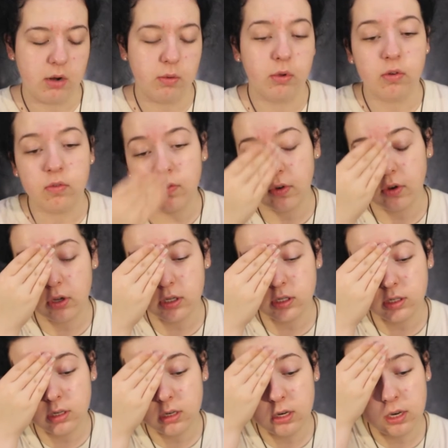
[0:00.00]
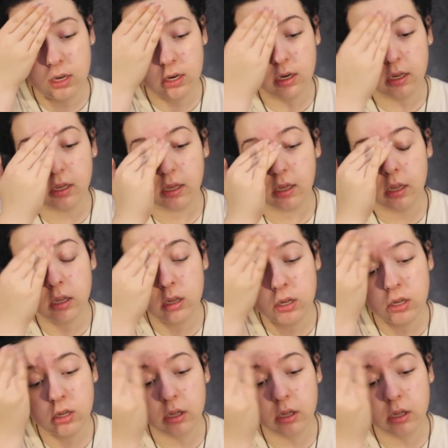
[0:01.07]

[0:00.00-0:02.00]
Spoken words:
I'm going to focus it in here.